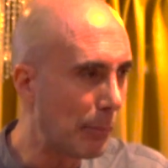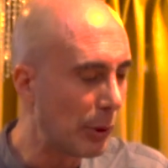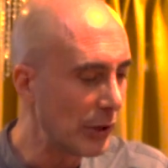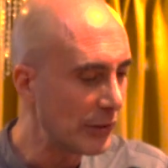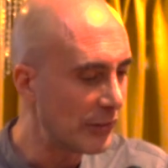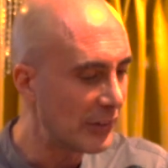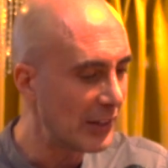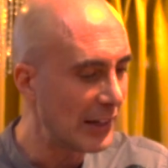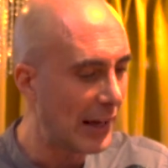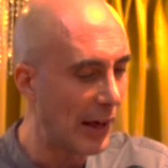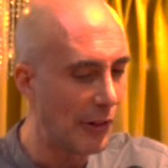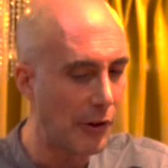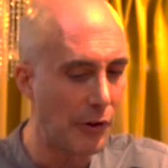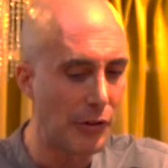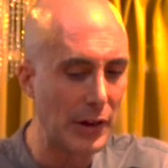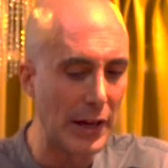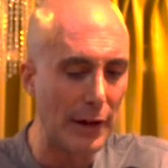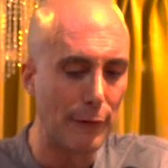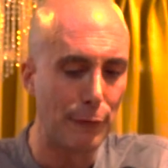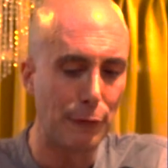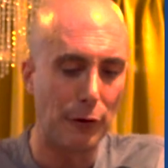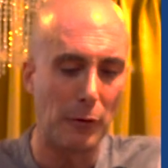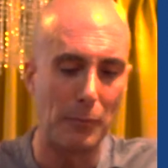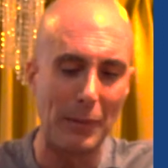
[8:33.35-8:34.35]
put together the
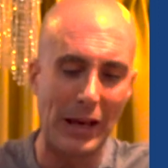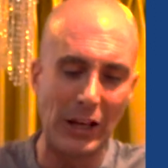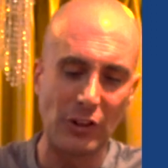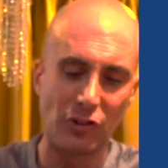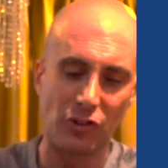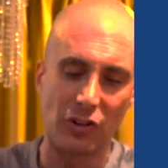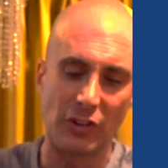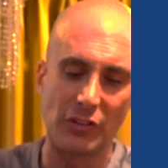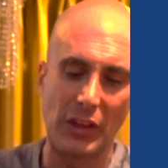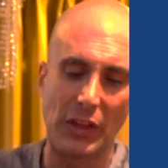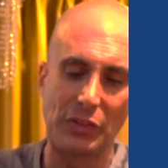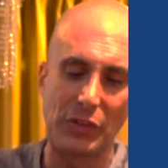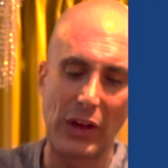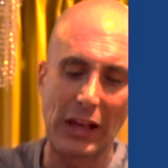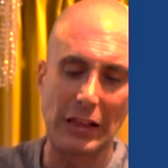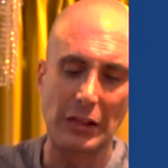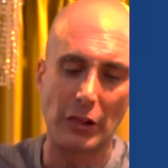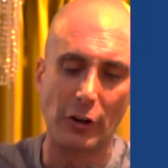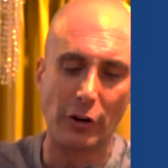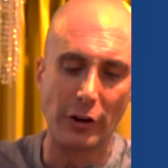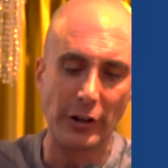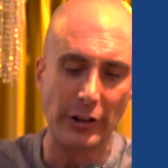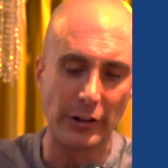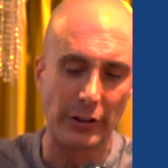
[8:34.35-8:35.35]
information that they
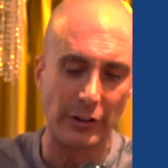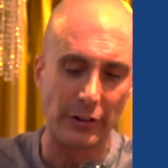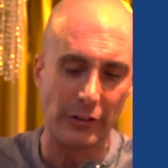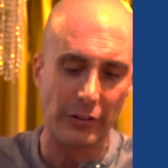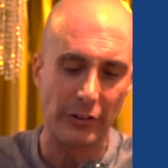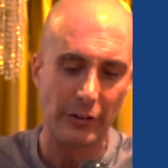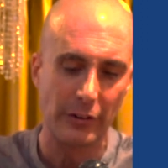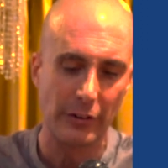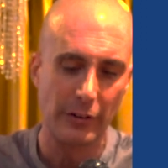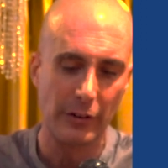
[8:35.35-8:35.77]
learned